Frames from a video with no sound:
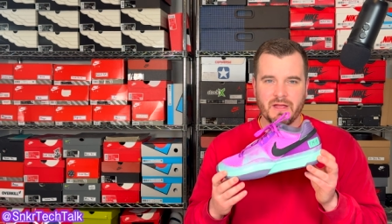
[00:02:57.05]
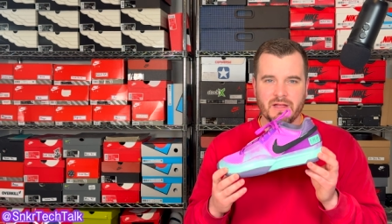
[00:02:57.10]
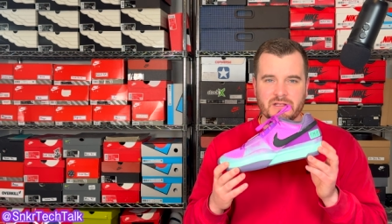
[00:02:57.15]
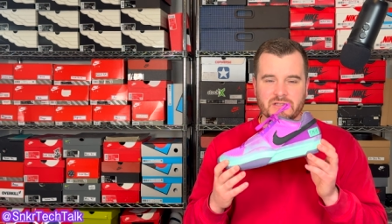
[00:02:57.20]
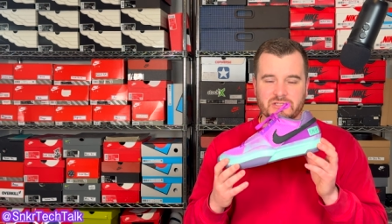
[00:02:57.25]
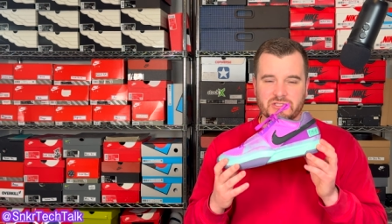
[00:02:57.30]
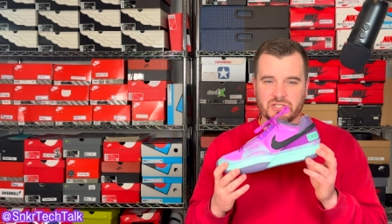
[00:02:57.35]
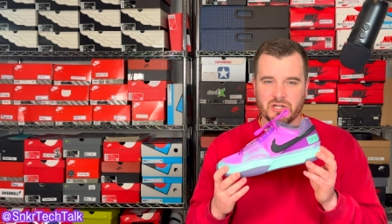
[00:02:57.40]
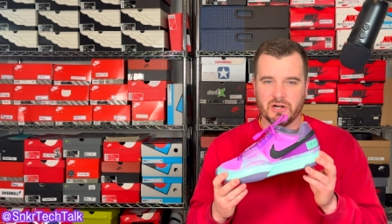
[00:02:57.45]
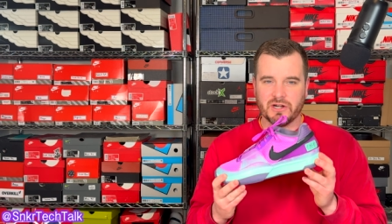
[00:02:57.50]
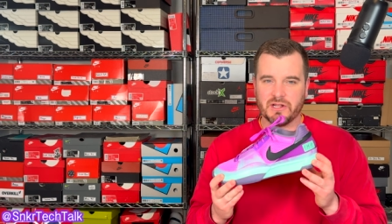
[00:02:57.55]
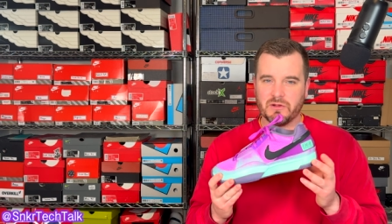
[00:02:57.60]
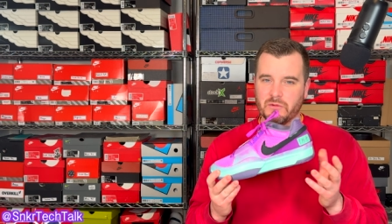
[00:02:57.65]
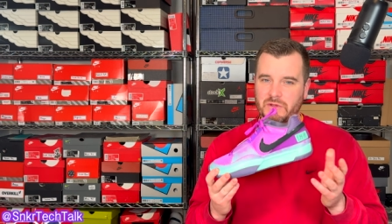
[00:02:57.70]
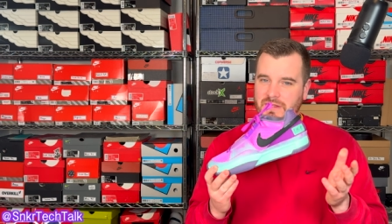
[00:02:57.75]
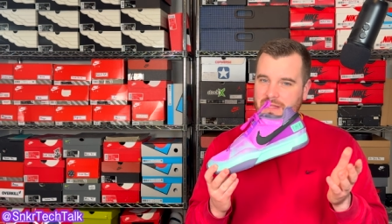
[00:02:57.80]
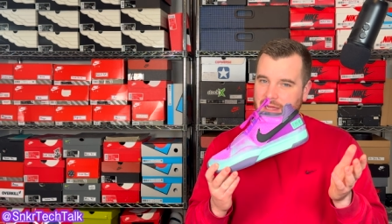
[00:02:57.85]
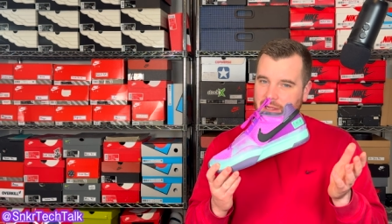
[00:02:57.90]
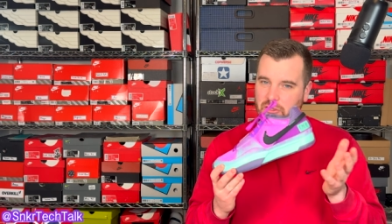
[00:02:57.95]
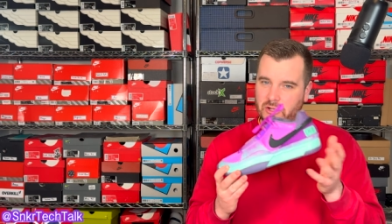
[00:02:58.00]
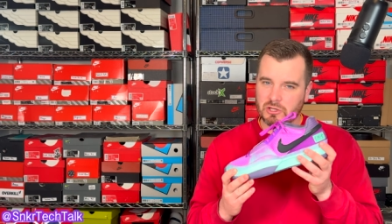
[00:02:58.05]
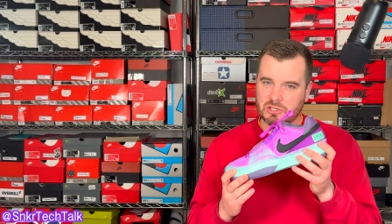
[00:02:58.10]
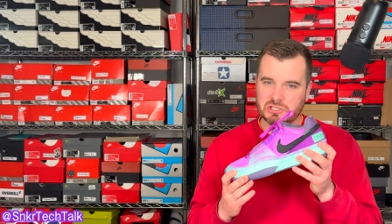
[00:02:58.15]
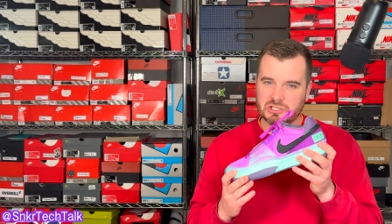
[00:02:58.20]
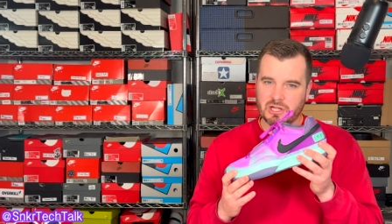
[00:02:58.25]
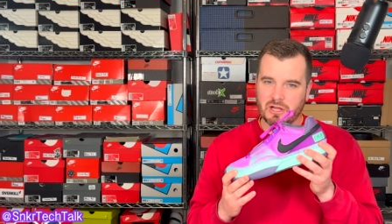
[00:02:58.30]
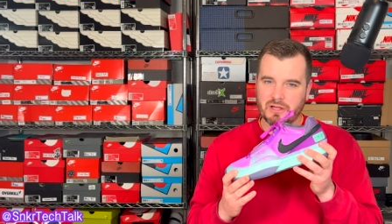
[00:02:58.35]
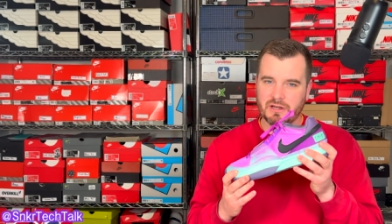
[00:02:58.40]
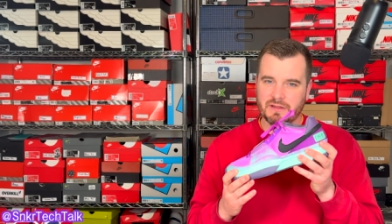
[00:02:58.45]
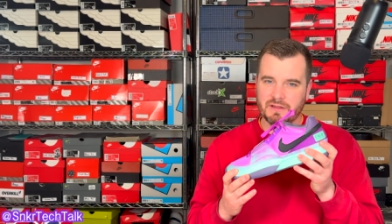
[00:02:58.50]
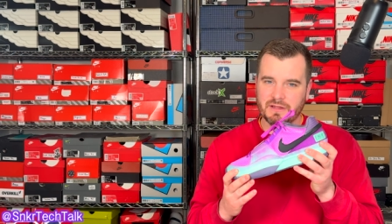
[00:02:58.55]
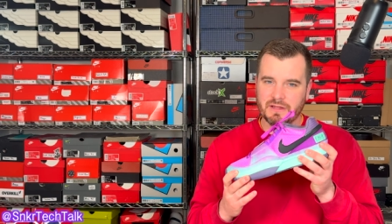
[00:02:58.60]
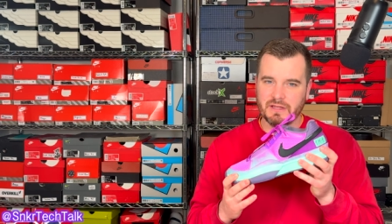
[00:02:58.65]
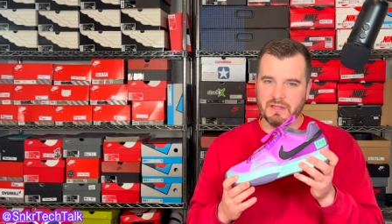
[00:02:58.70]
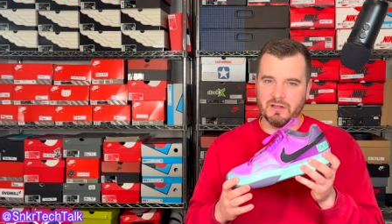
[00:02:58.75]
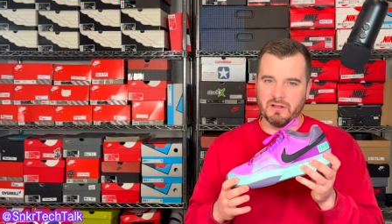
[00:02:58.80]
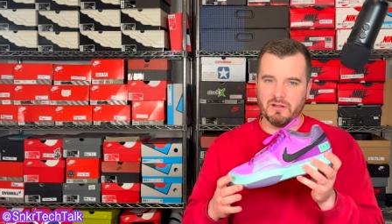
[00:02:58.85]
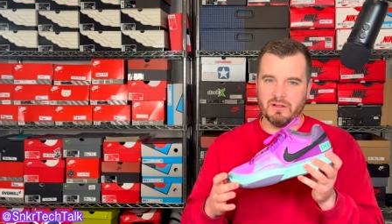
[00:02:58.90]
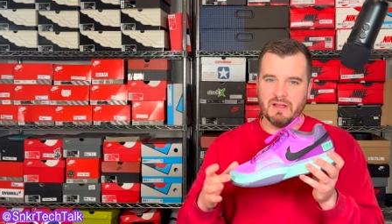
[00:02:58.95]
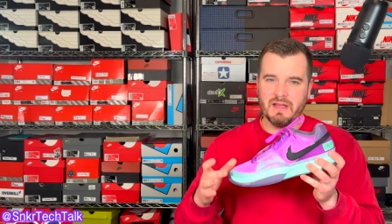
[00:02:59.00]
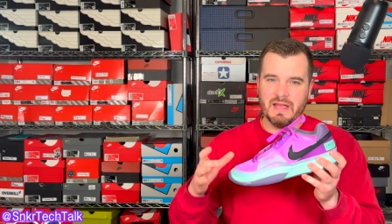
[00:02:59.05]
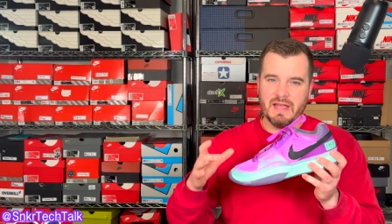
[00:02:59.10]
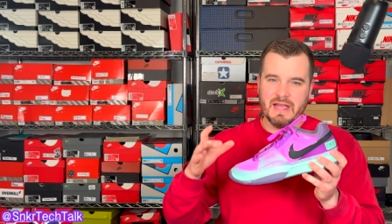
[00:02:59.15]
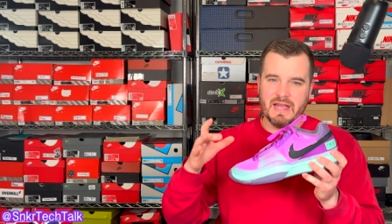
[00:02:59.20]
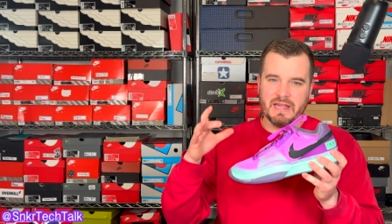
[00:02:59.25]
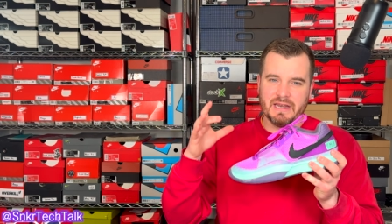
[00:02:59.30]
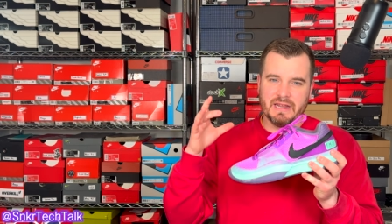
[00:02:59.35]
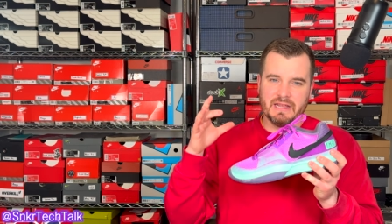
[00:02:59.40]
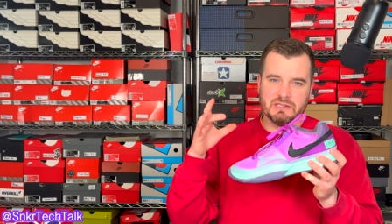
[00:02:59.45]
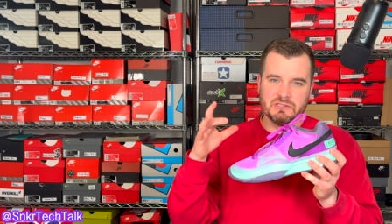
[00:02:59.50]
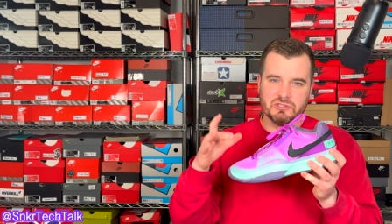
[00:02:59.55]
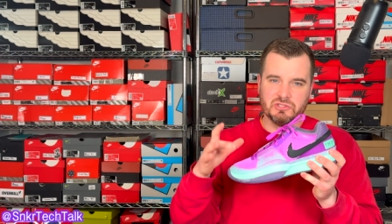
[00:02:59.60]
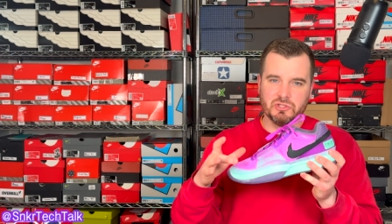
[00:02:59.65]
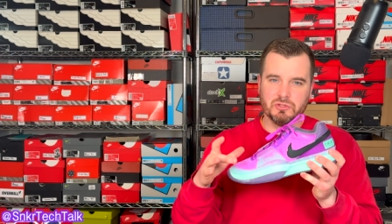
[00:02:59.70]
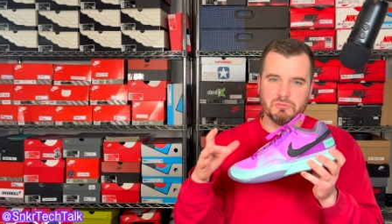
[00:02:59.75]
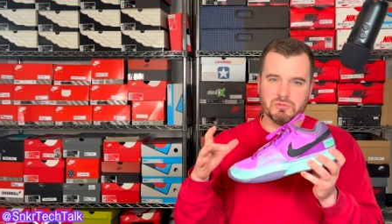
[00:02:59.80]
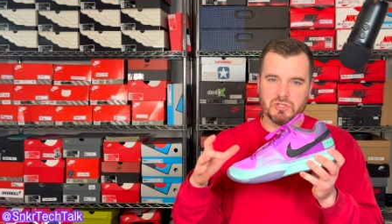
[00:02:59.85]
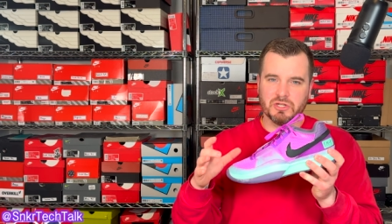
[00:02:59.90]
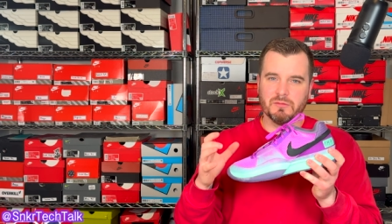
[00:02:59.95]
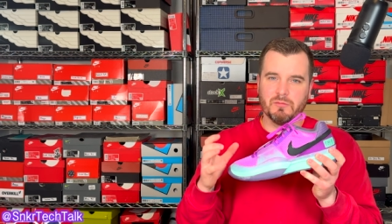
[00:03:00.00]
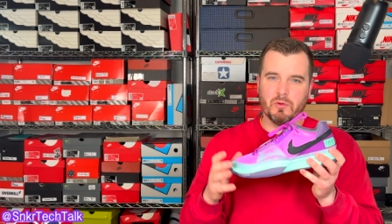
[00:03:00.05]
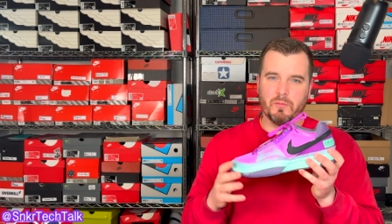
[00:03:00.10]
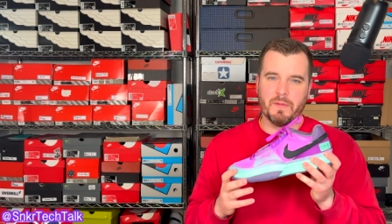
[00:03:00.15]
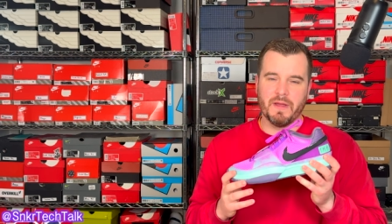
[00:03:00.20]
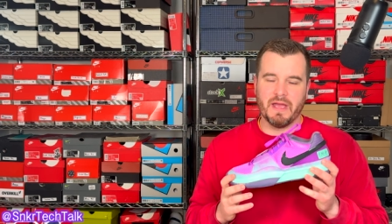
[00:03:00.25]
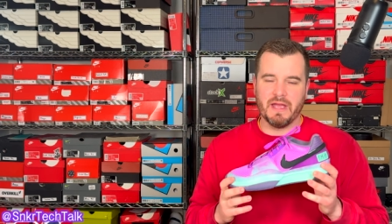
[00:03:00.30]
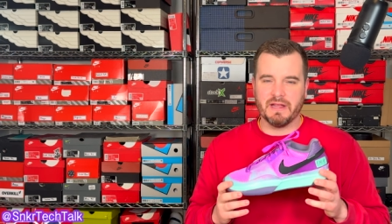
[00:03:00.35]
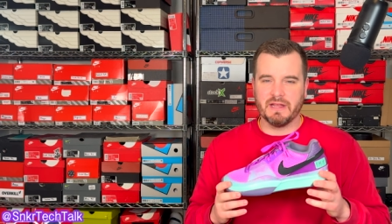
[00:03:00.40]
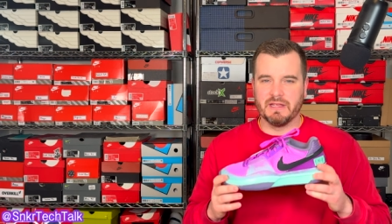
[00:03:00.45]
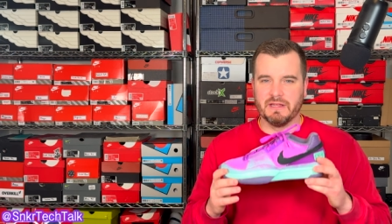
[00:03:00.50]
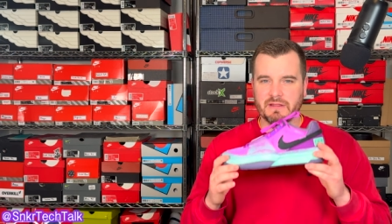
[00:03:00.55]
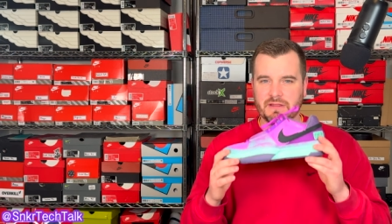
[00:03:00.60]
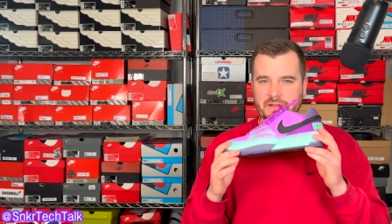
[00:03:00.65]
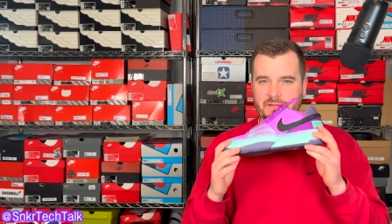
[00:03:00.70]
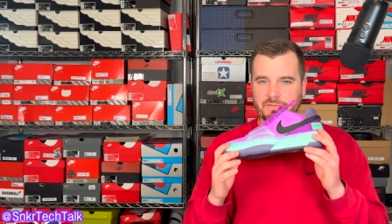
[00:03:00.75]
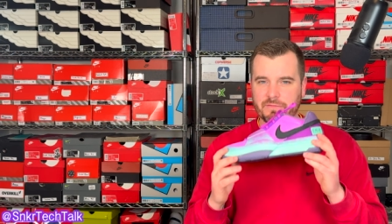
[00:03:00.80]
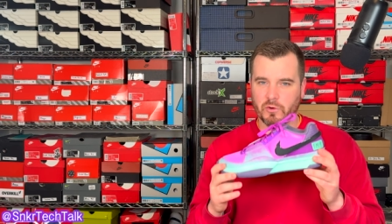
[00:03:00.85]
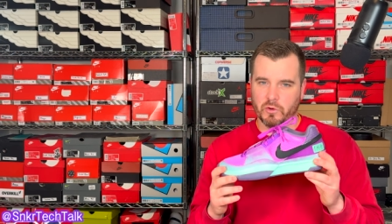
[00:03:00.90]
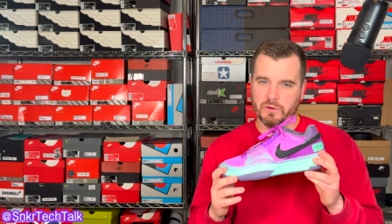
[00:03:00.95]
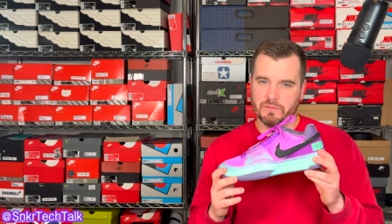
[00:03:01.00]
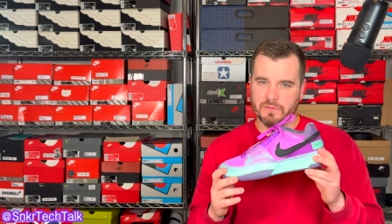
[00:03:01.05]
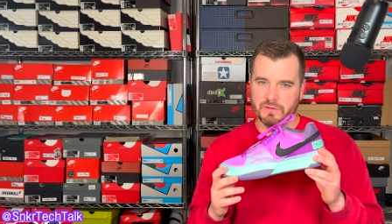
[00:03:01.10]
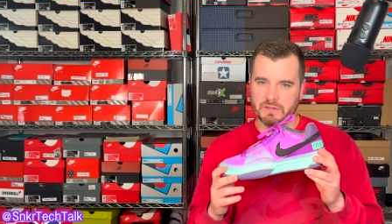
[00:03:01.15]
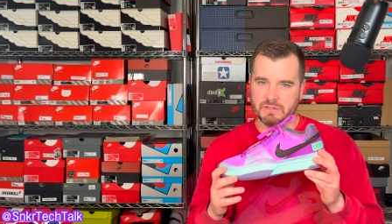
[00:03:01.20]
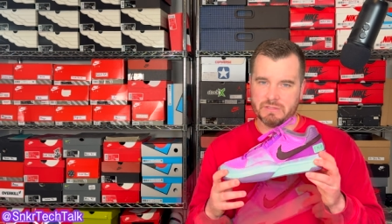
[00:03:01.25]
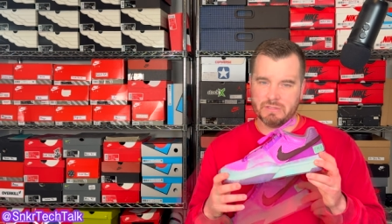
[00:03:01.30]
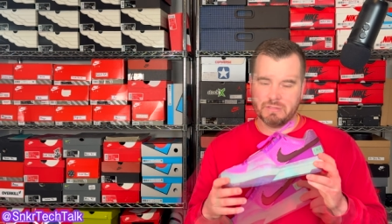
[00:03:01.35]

starting with that Cushlon in the heel and a Zoom Turbo bag in the forefoot.